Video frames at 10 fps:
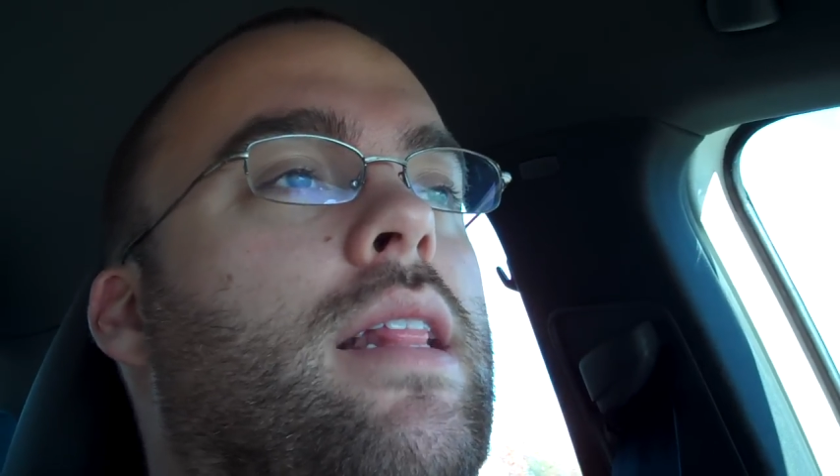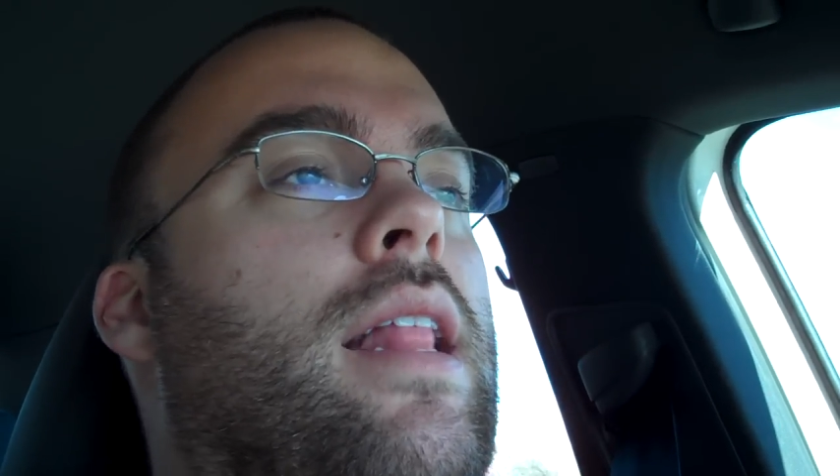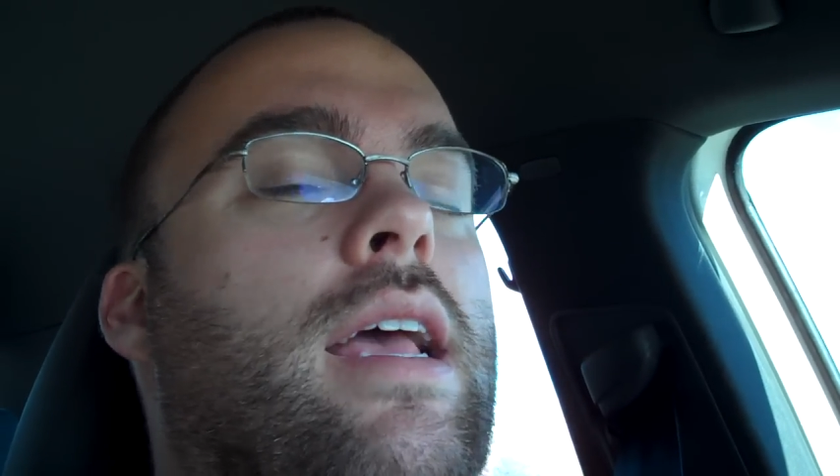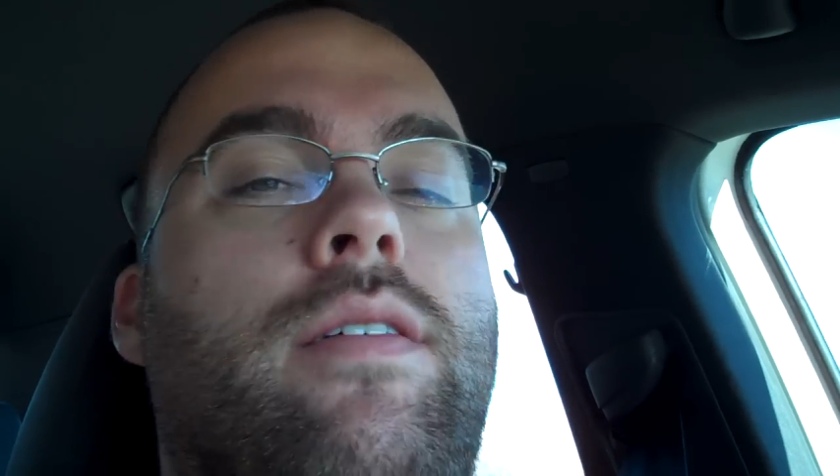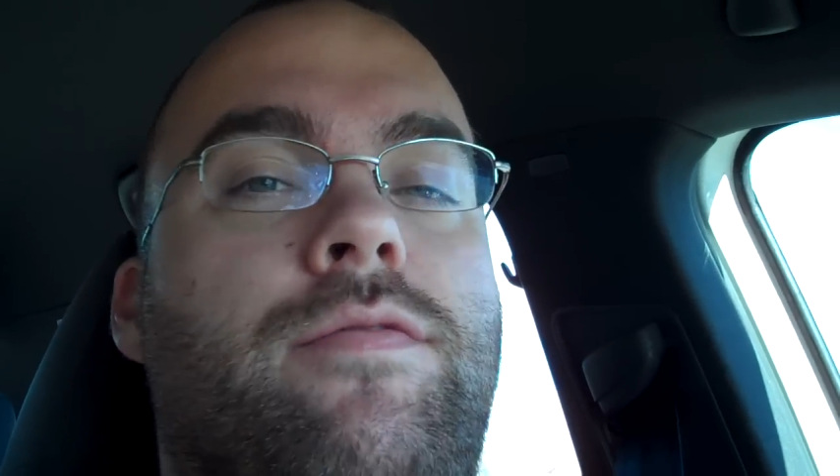
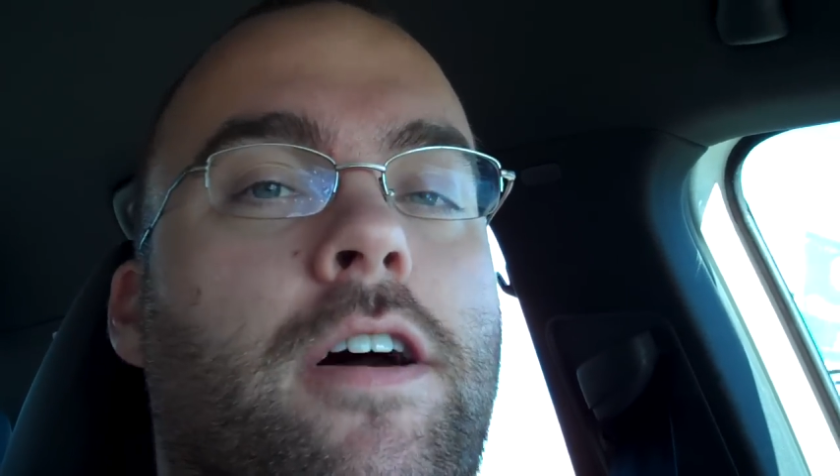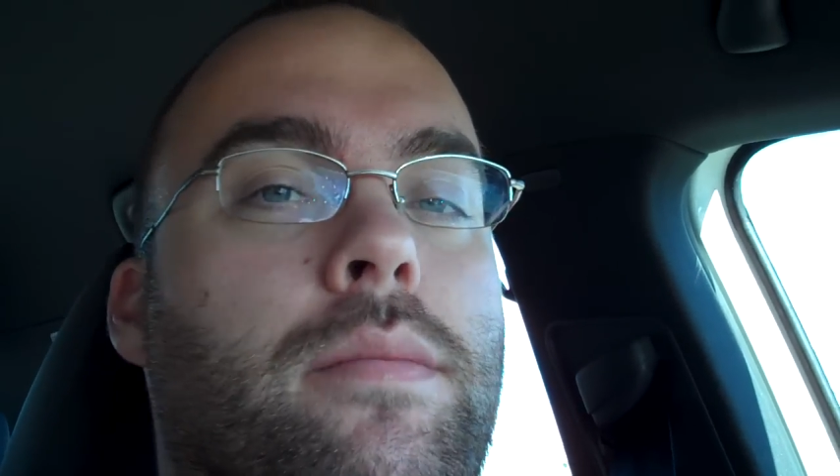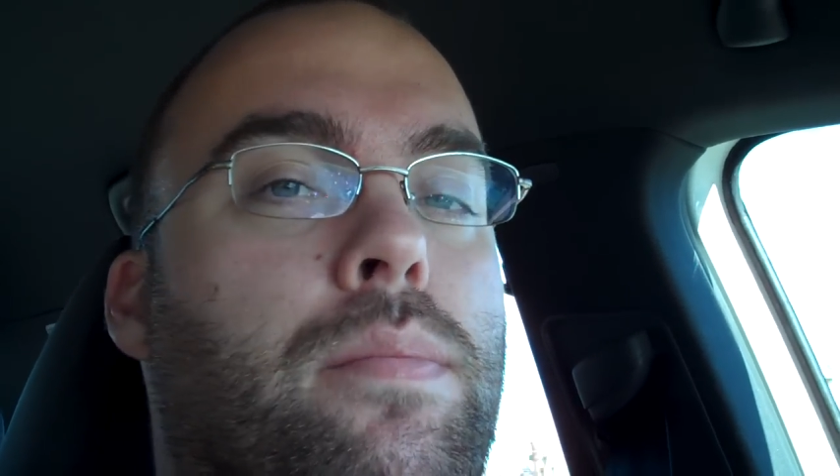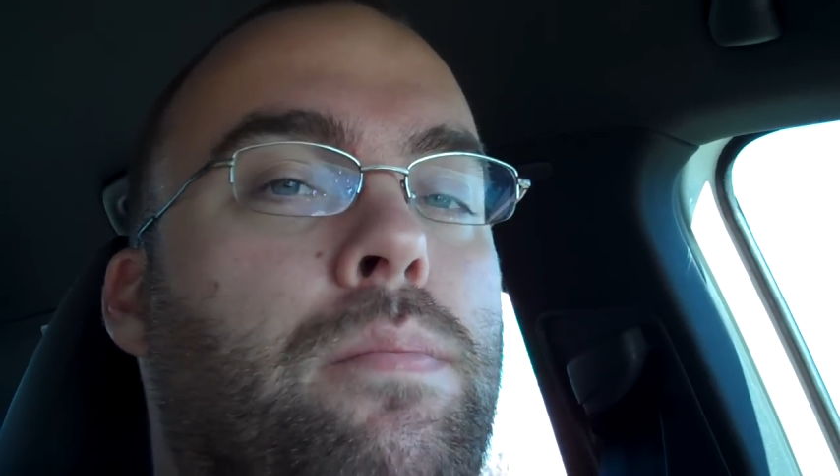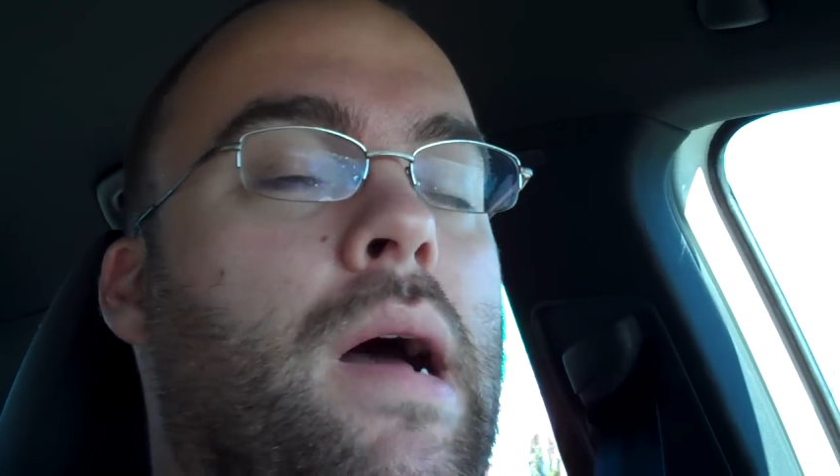like a
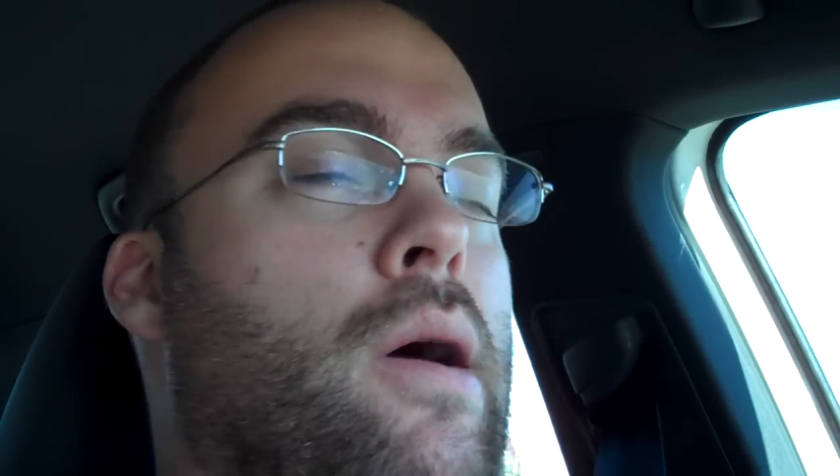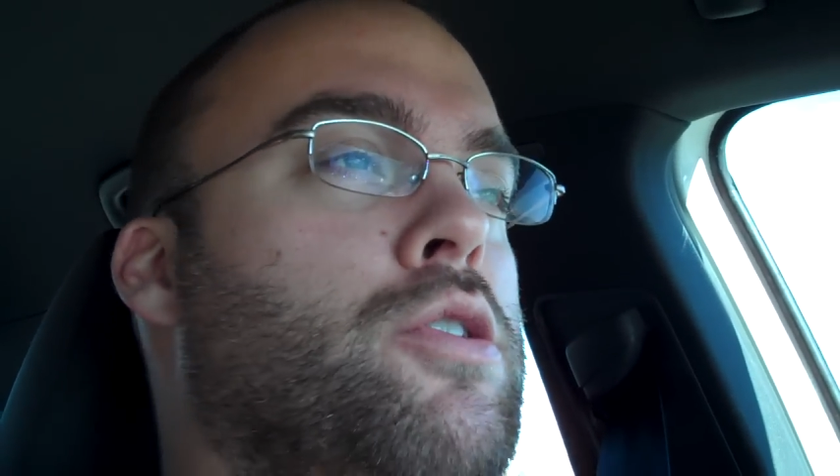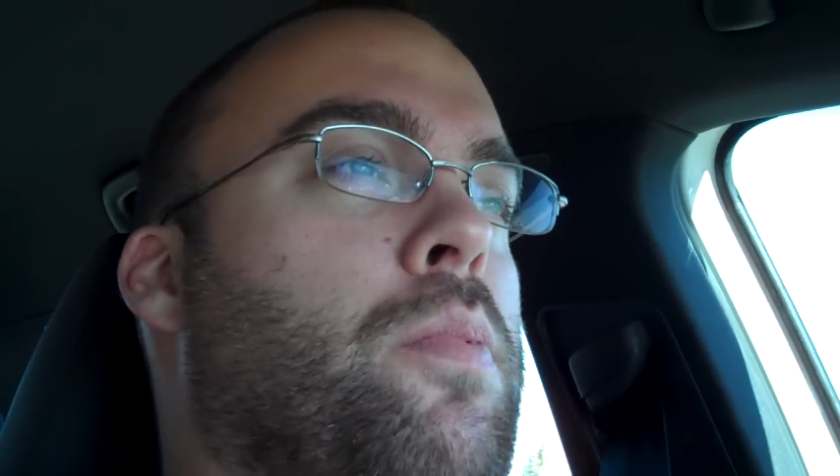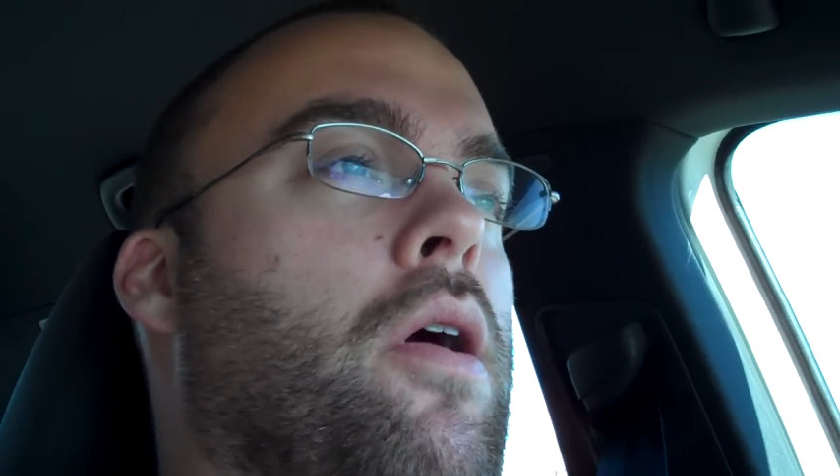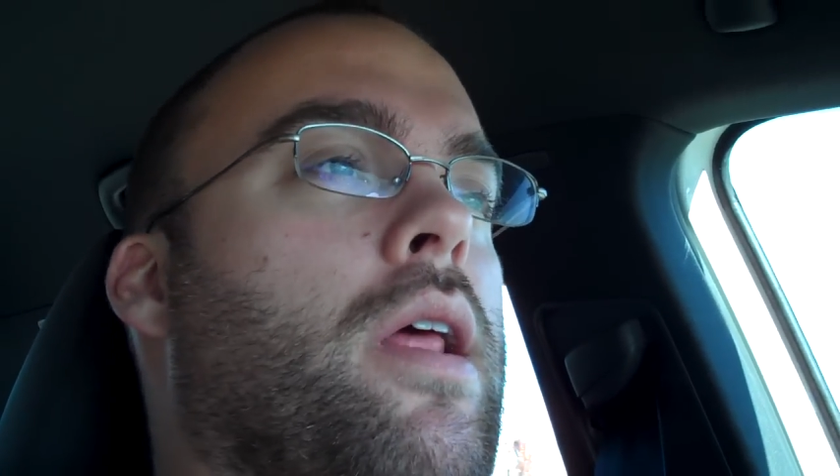fun
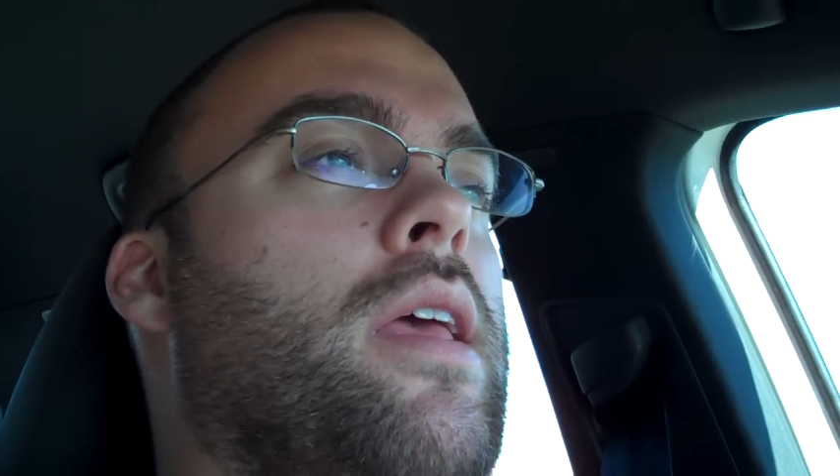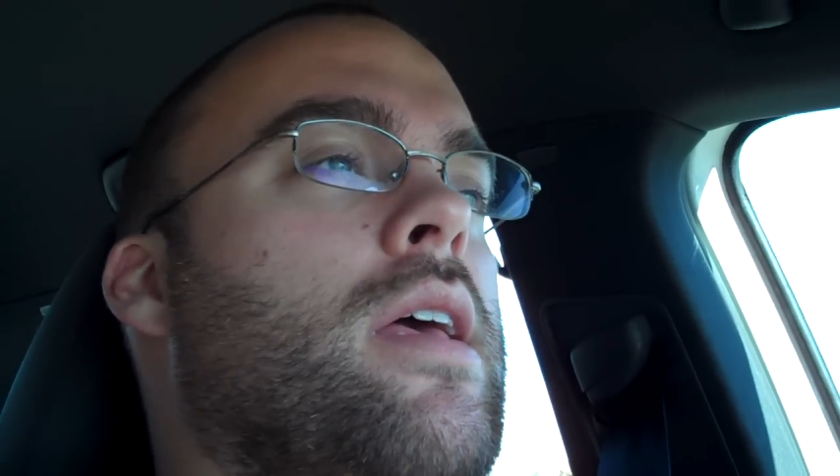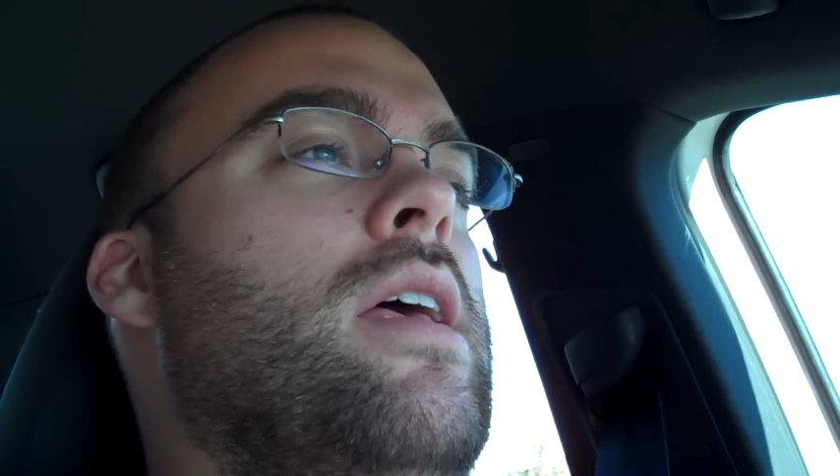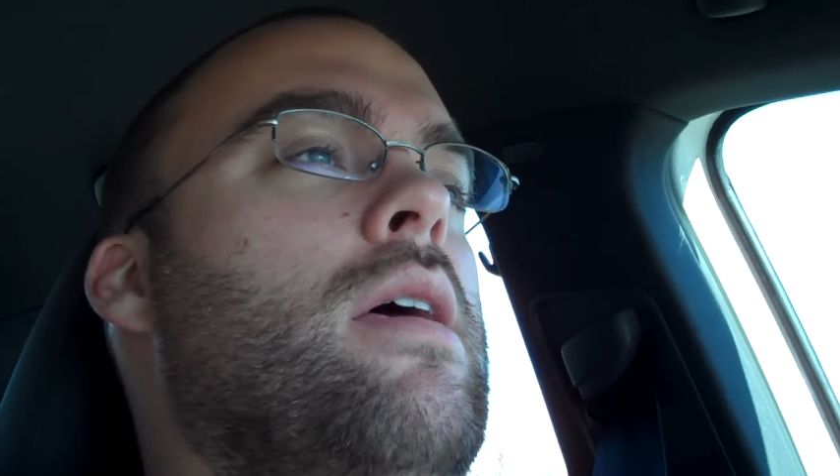house party,